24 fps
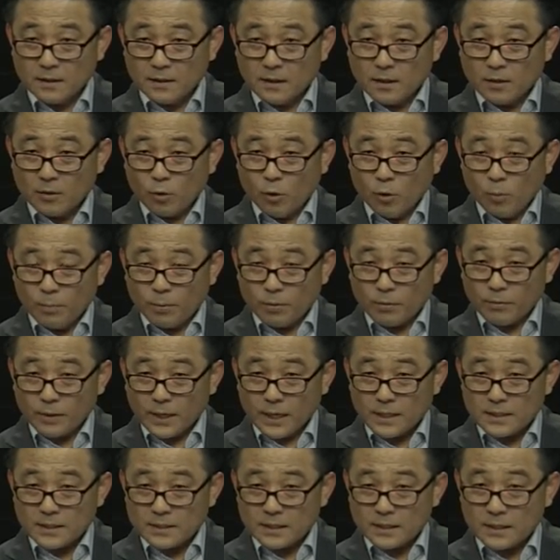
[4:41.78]

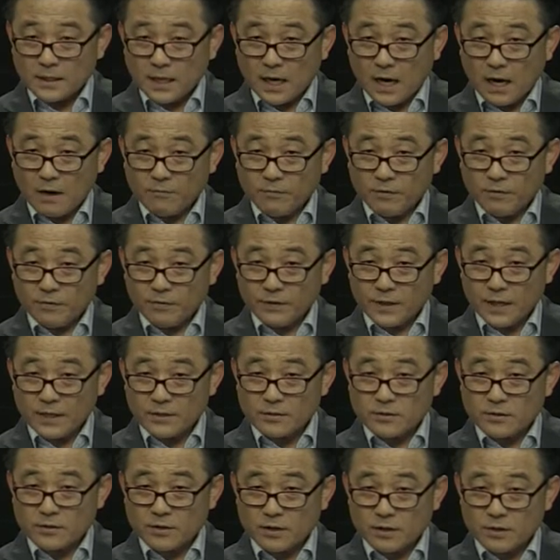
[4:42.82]
operates in
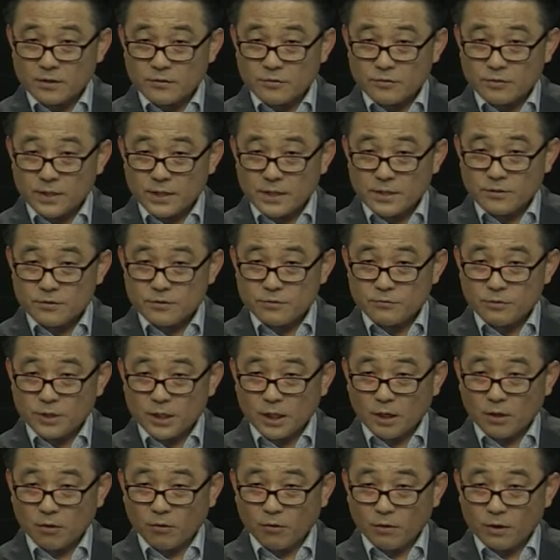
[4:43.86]
conversation addressed to
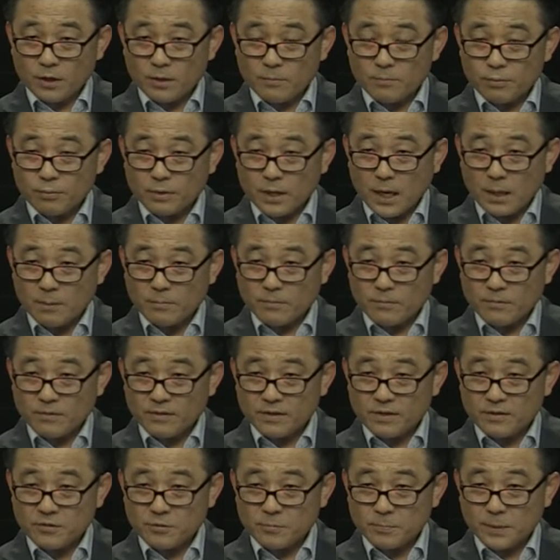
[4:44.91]
recurrent problems
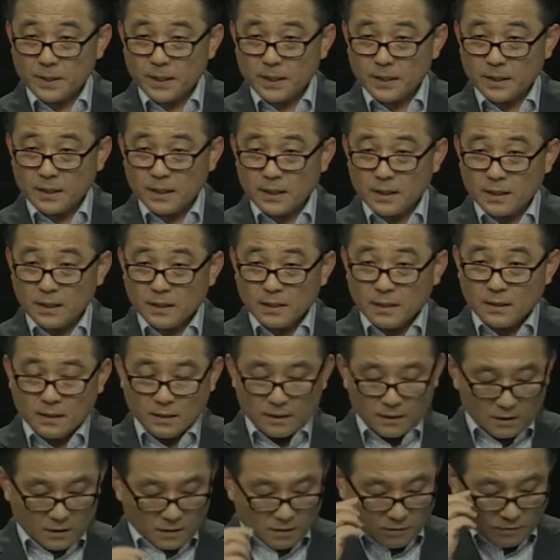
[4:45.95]
in speaking,
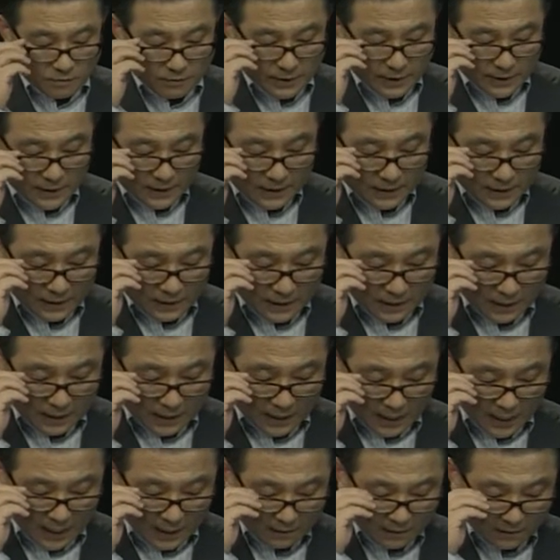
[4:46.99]
hearing,
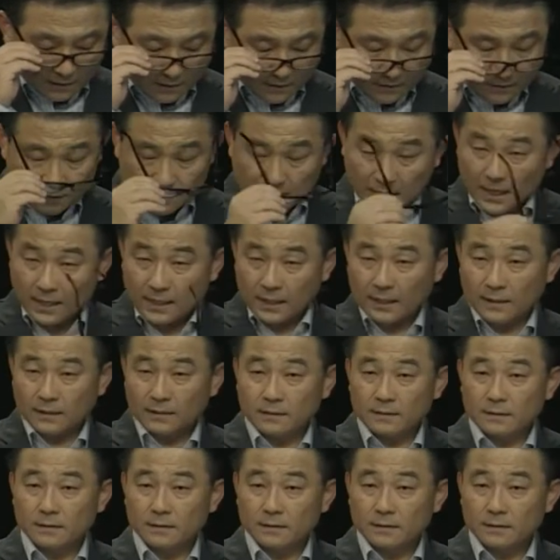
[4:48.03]
and understanding.